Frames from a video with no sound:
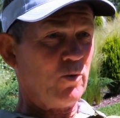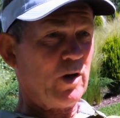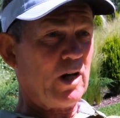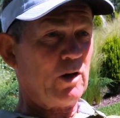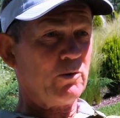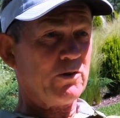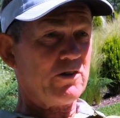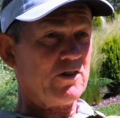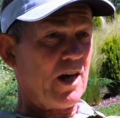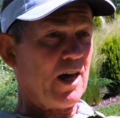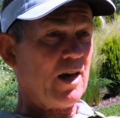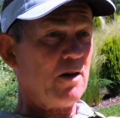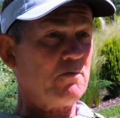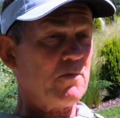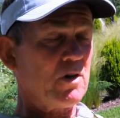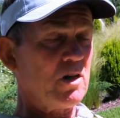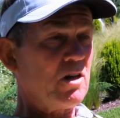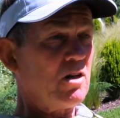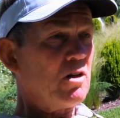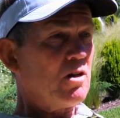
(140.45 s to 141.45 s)
well with
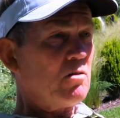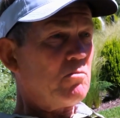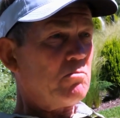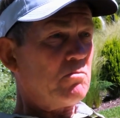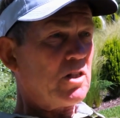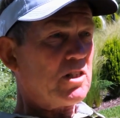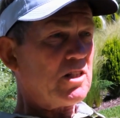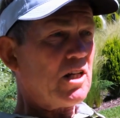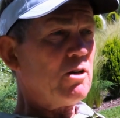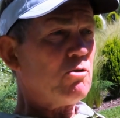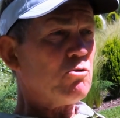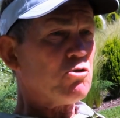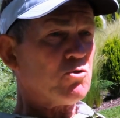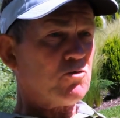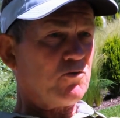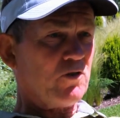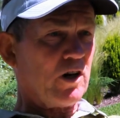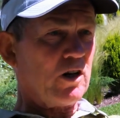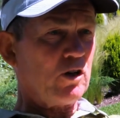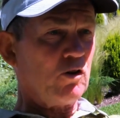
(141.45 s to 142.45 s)
them. is
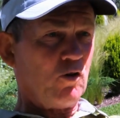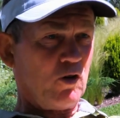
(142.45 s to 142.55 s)
very